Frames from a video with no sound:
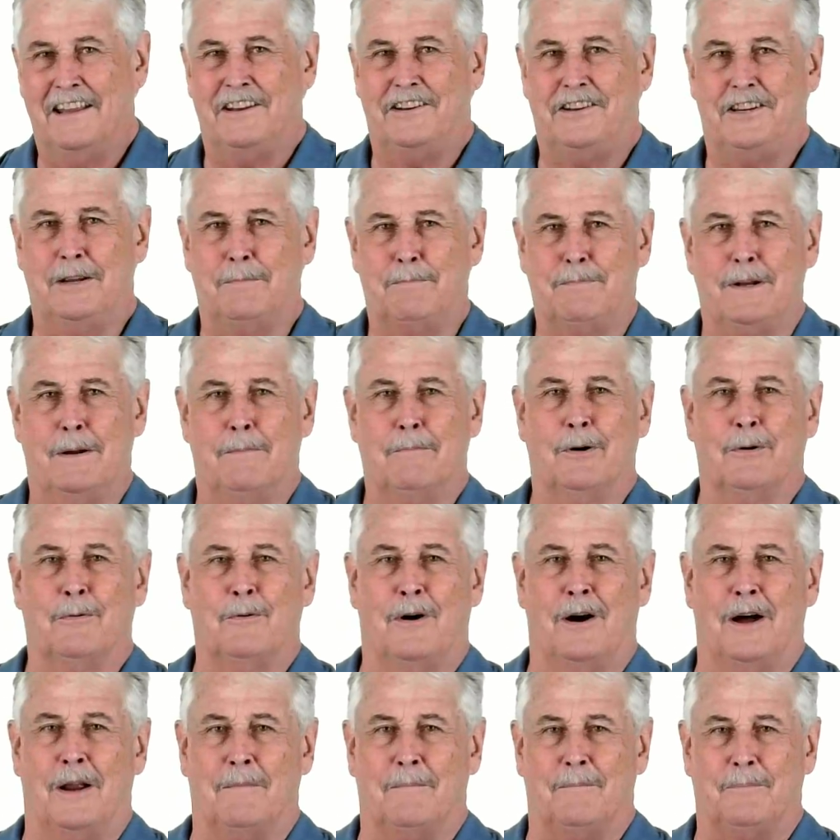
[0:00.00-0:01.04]
Tip number
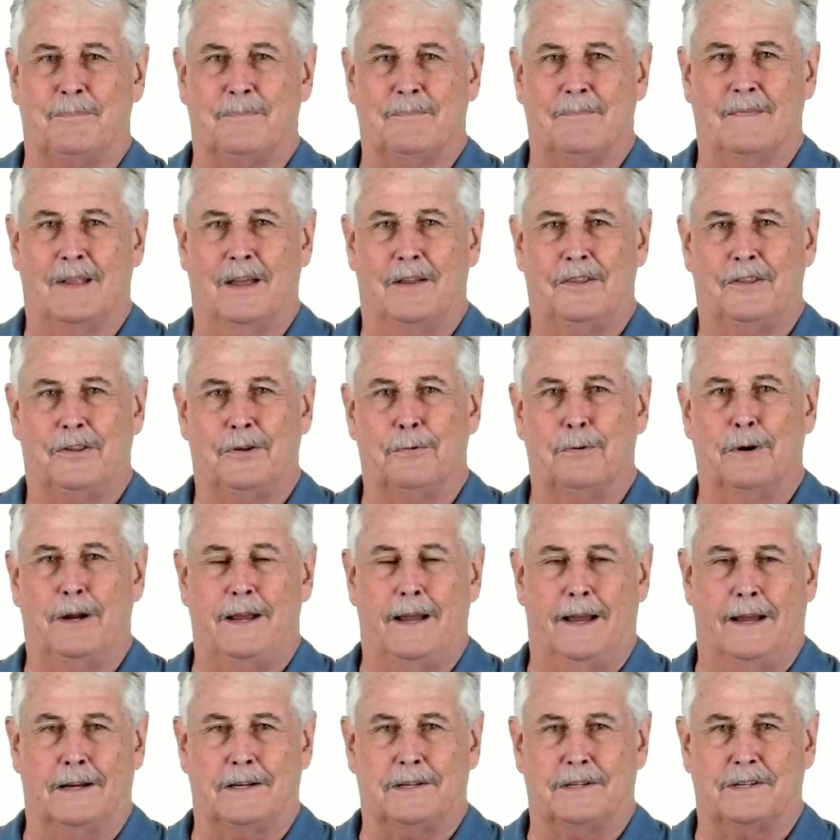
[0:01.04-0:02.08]
one, the
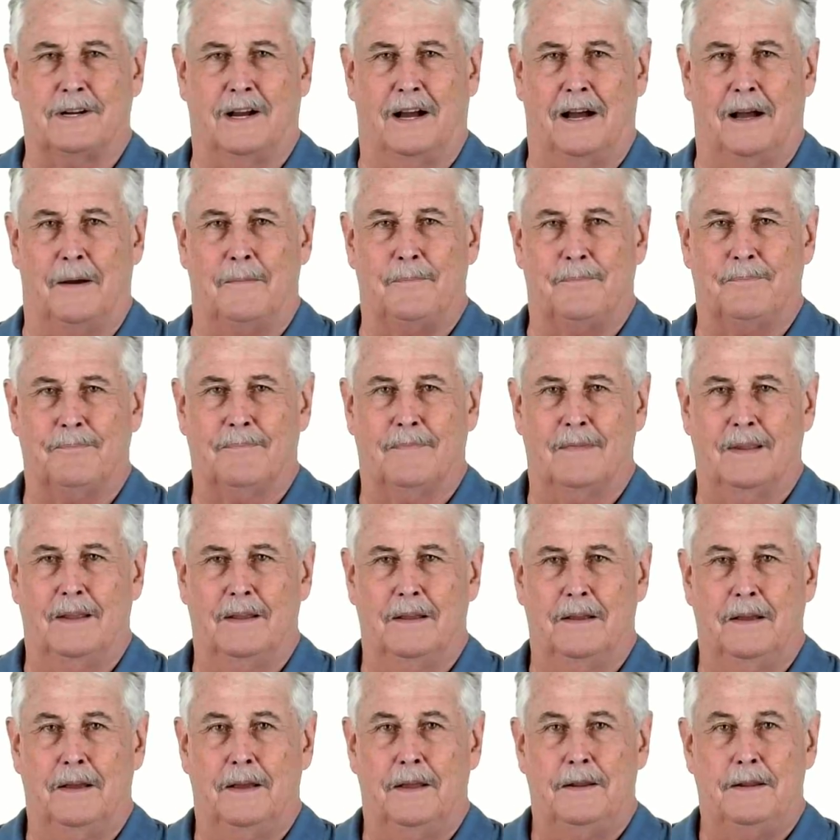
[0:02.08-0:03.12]
react shot.
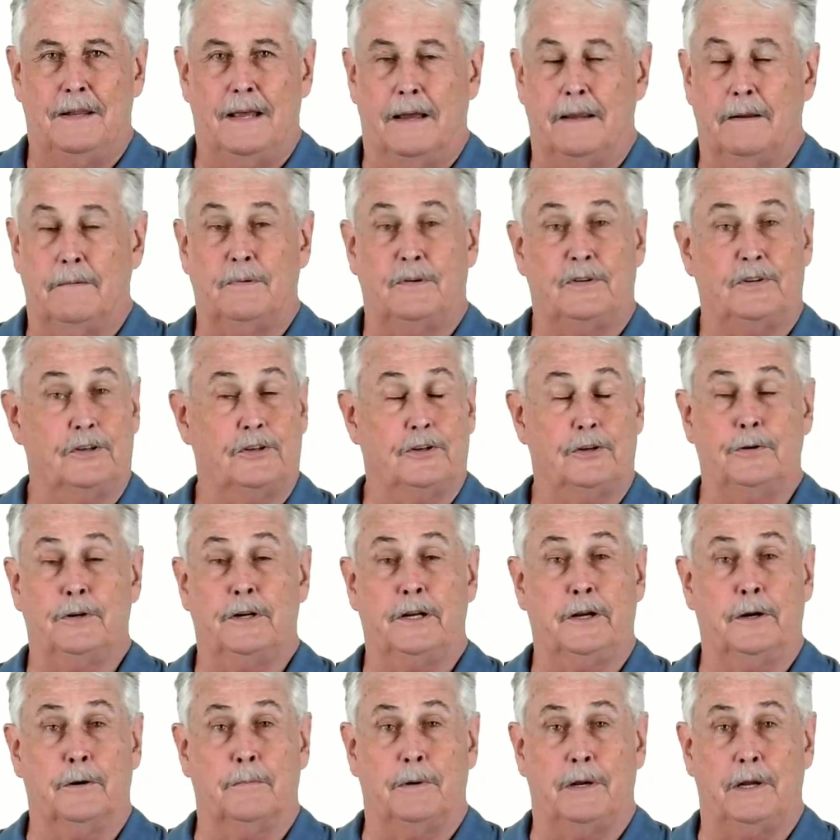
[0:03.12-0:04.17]
Now you're
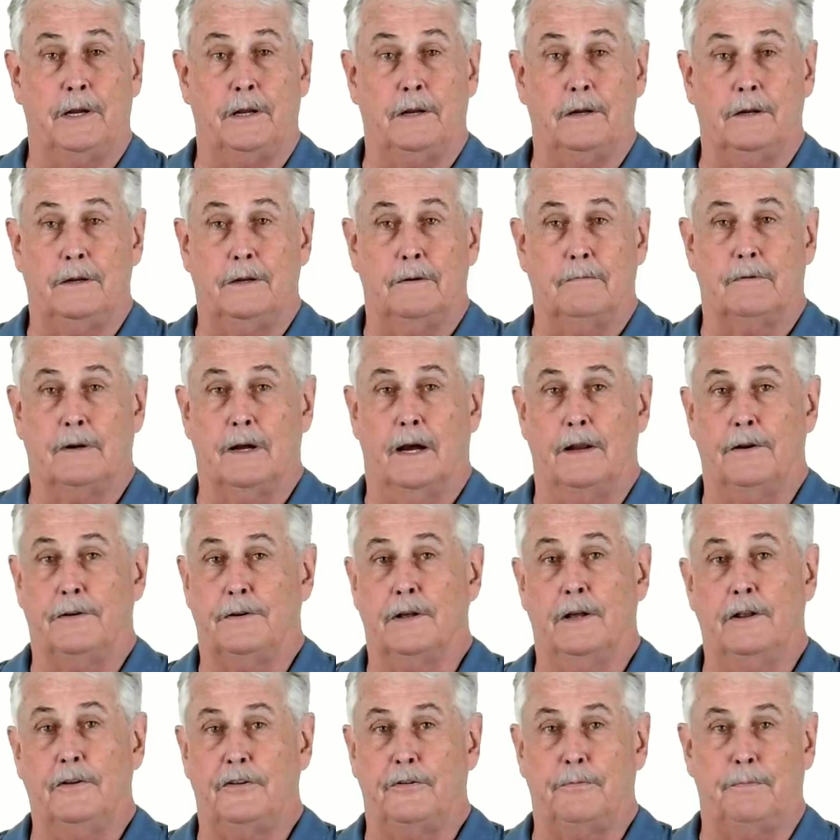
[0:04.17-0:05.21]
shooting your meet, you've got
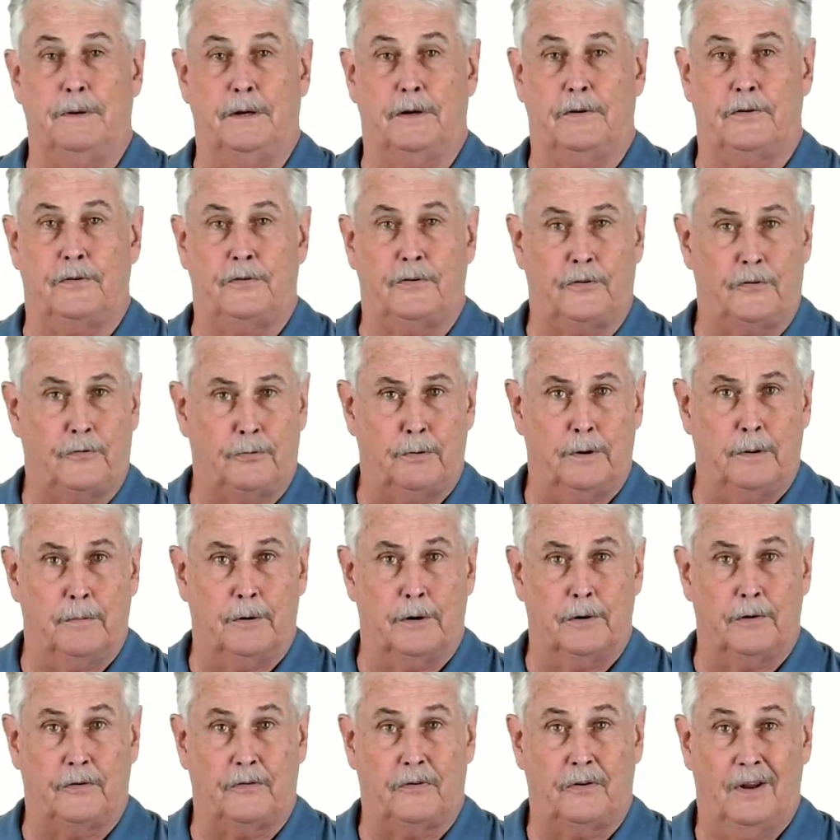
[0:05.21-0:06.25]
tons of pictures of
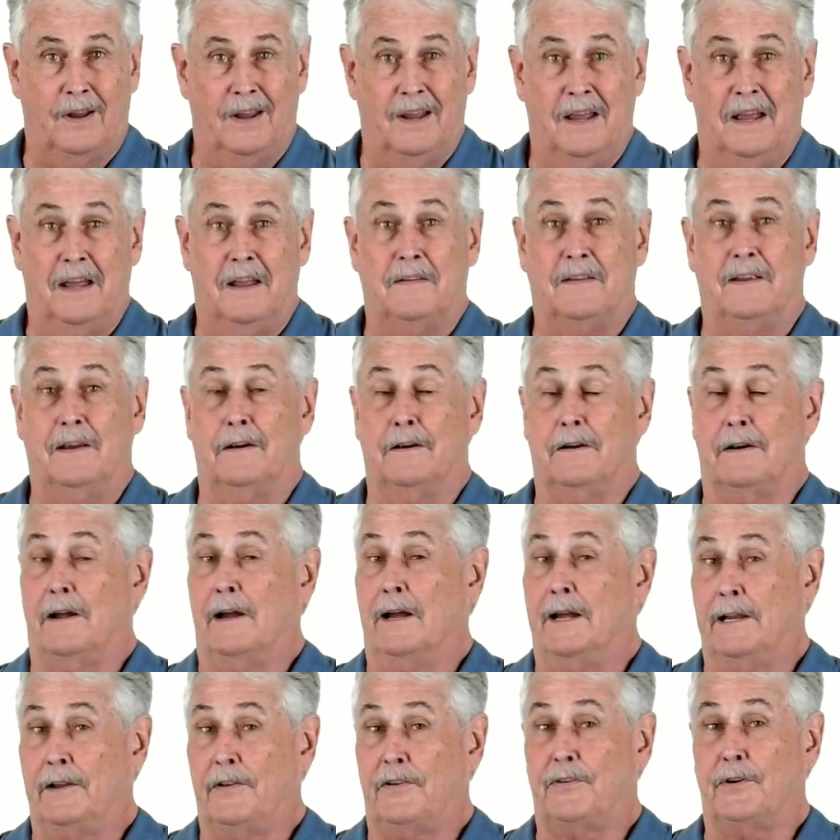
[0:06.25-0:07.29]
swimmers, they're
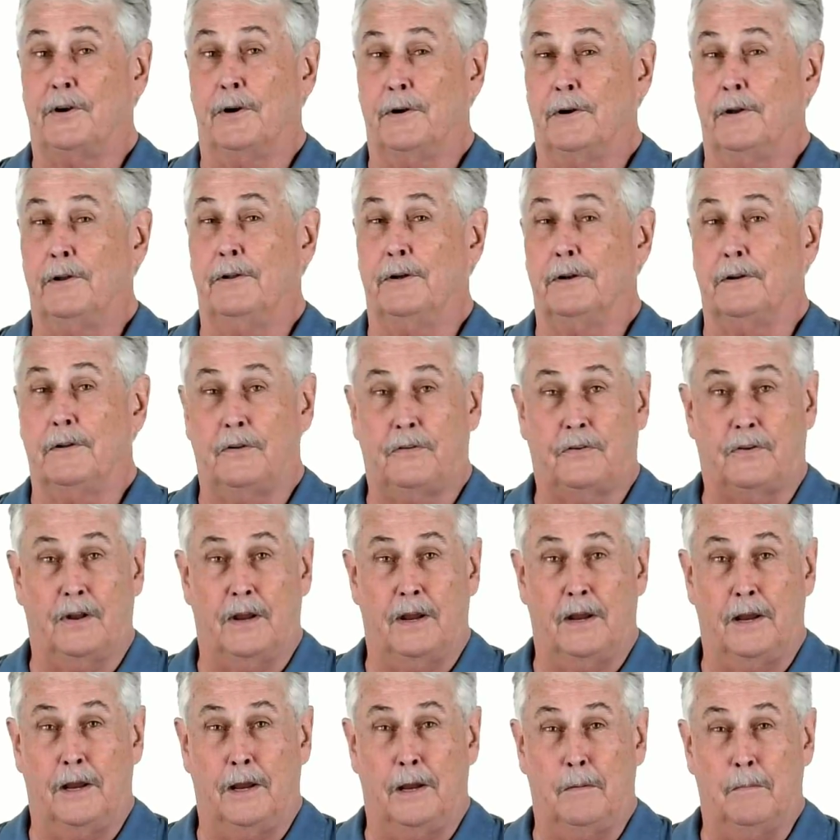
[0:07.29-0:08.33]
kind of starting to look the
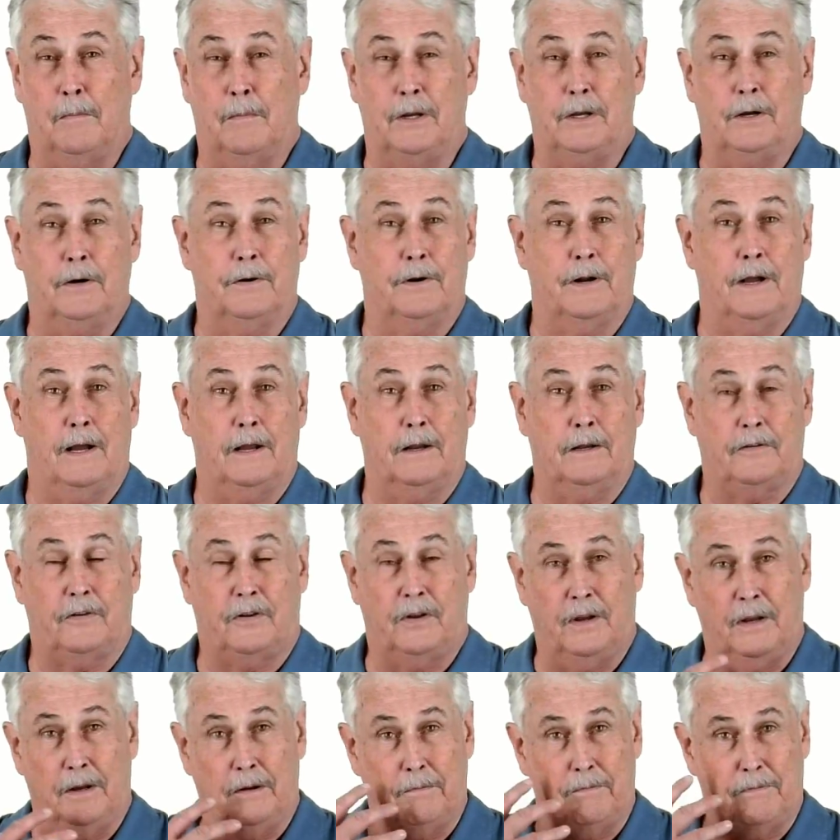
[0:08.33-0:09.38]
same. You're not
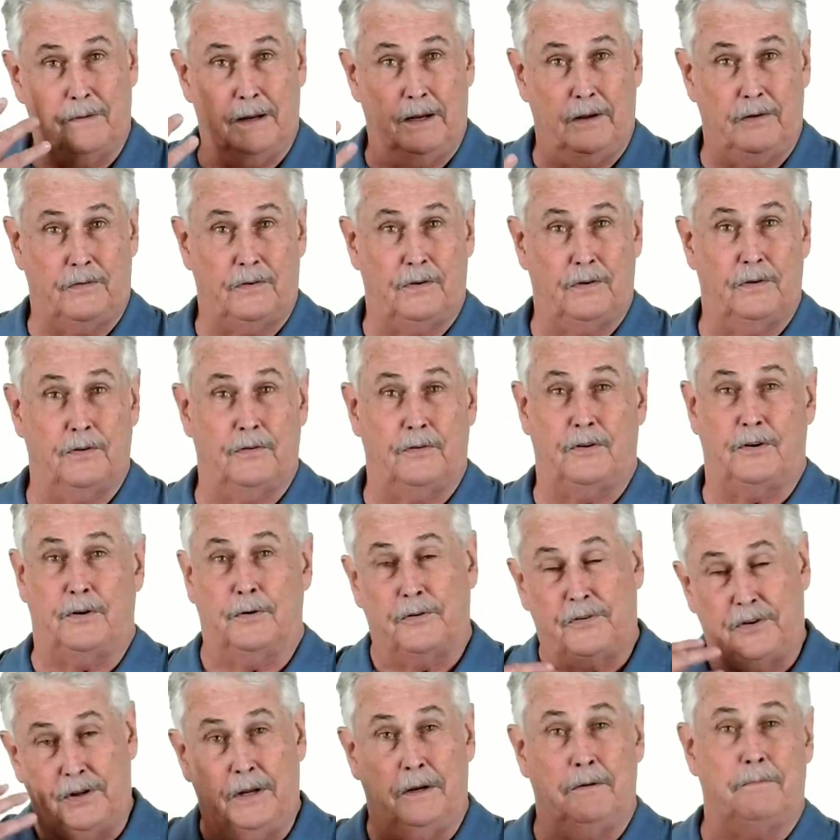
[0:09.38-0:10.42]
seeing faces. You're
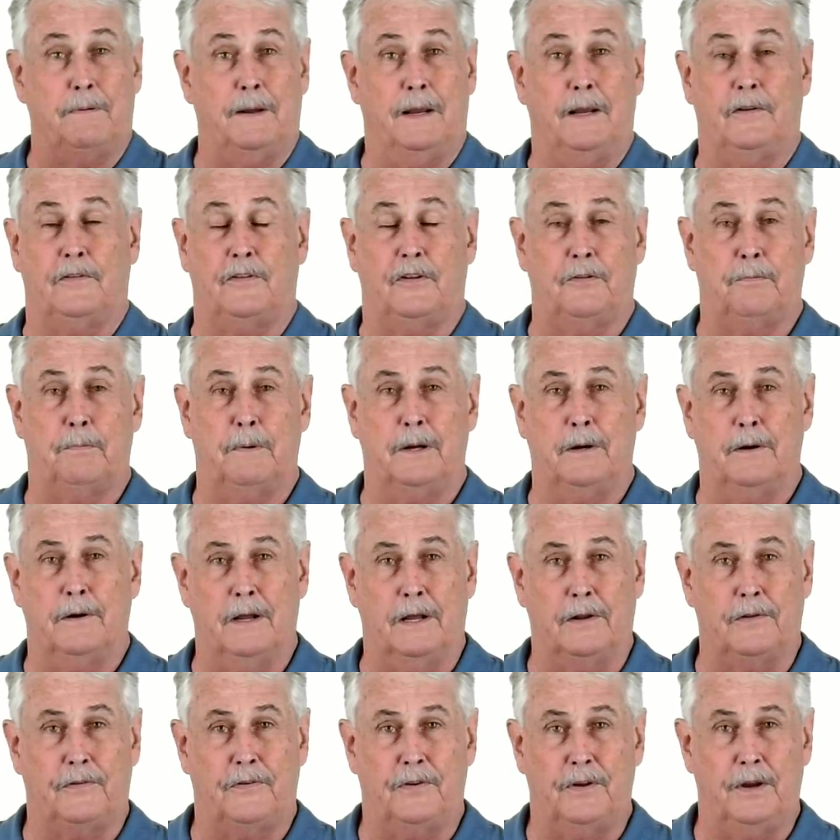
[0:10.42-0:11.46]
seeing faces, but you're
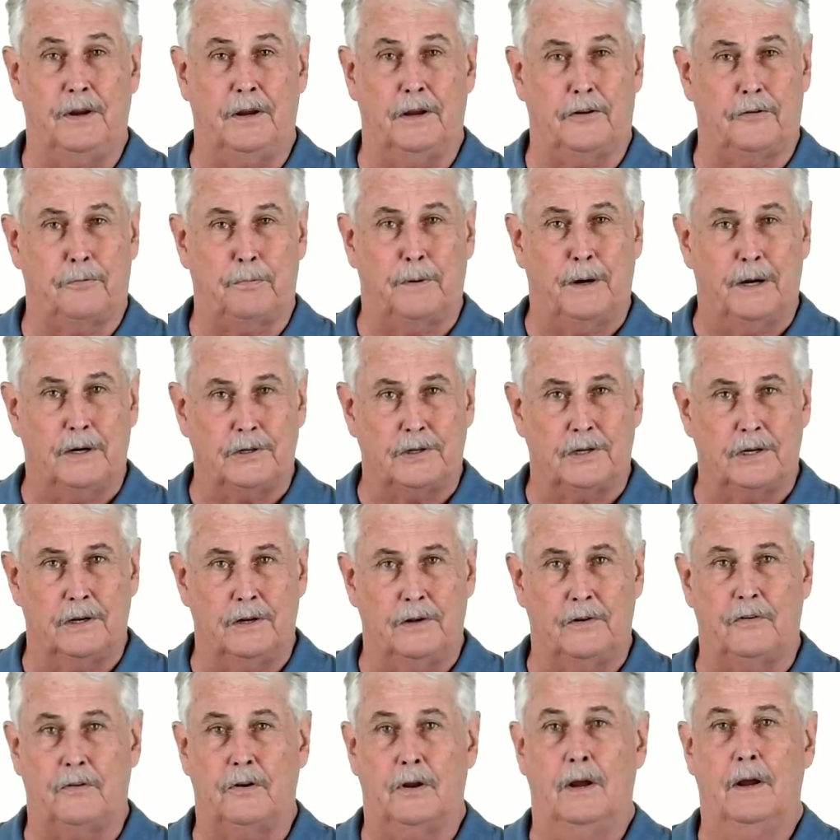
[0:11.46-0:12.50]
not seeing
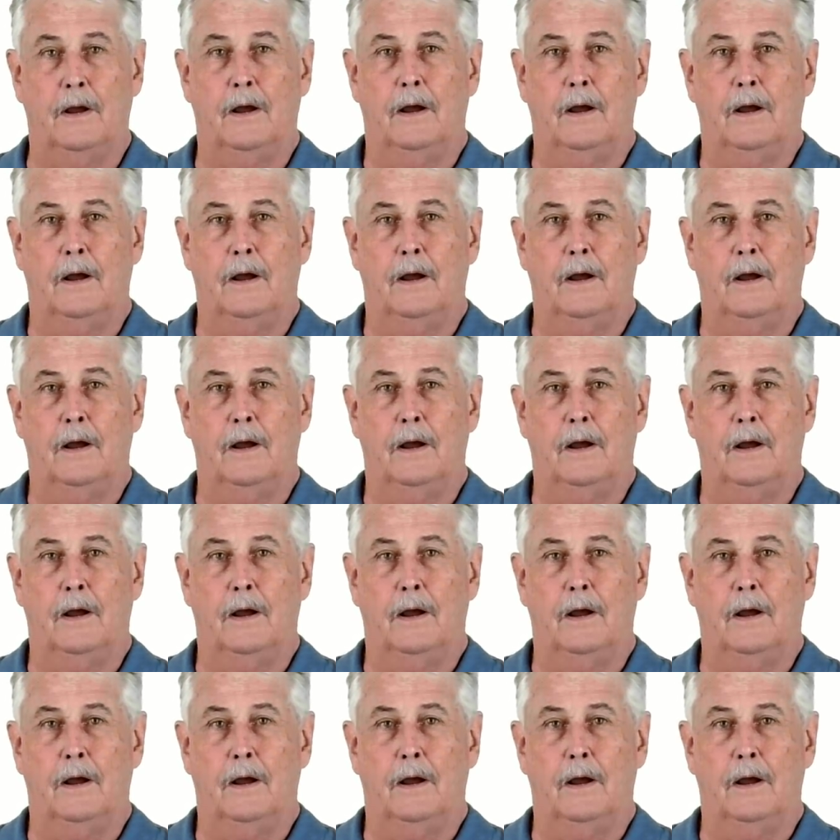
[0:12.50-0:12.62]
expressions.